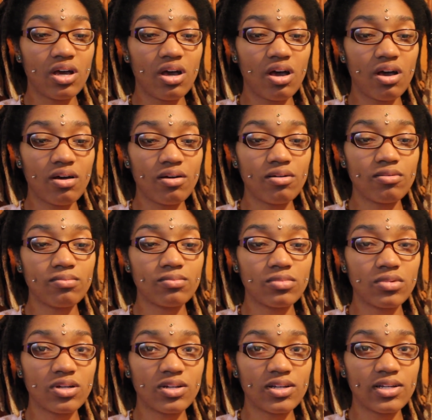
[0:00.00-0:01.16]

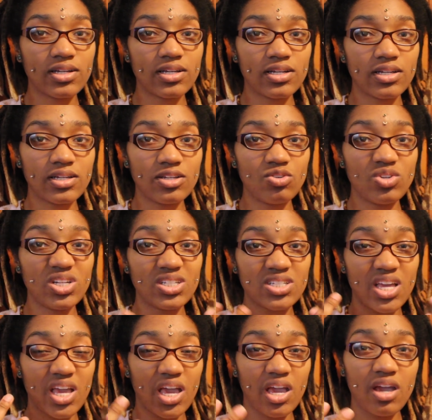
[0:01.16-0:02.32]
you need to
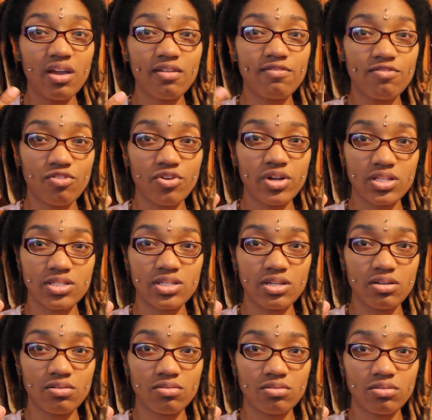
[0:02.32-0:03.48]
care for it
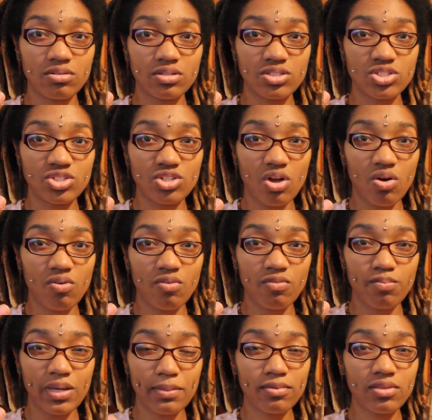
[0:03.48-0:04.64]
still. So
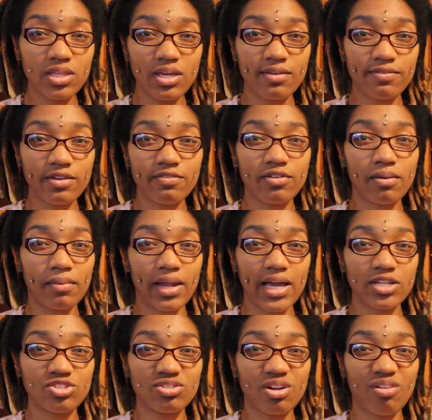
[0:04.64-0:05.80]
people think Freeform
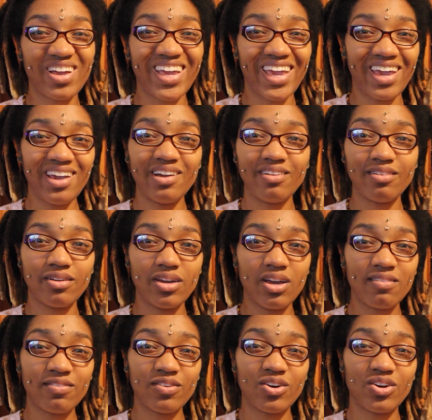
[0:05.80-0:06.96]
Locs, you don't care
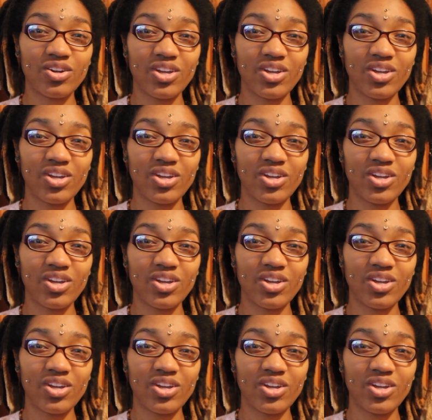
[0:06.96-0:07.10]
for